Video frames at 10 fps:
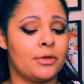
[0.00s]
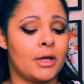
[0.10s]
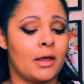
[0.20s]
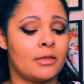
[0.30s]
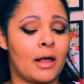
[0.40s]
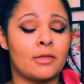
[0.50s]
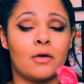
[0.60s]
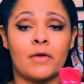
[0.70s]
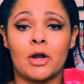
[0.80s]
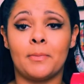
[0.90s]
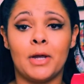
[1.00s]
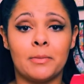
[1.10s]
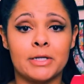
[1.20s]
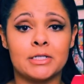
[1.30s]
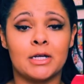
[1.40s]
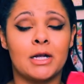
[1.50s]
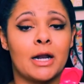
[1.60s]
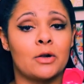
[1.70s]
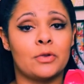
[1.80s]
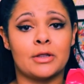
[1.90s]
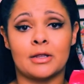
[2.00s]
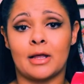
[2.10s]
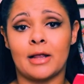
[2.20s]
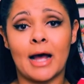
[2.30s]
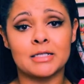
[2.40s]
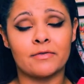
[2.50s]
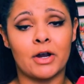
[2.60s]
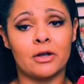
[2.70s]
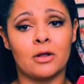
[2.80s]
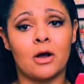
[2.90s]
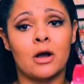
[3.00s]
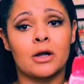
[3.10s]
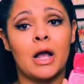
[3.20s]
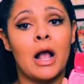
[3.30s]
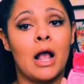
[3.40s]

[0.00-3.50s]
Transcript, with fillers: think that they're very pigmented. I don't think that they last very long.